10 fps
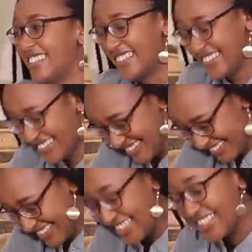
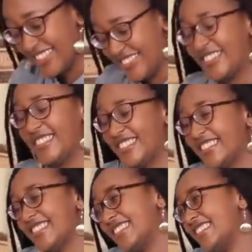
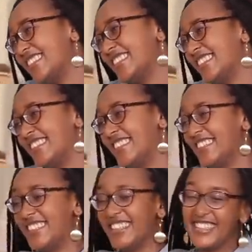
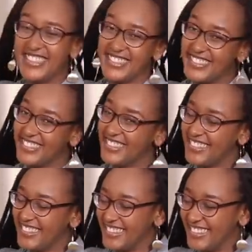
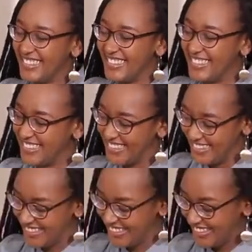
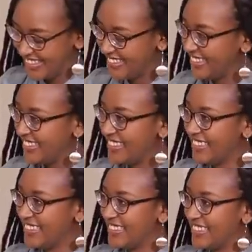
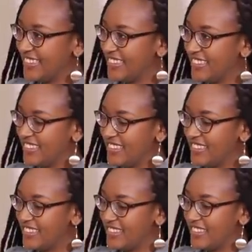
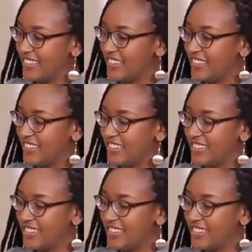This person isn't speaking.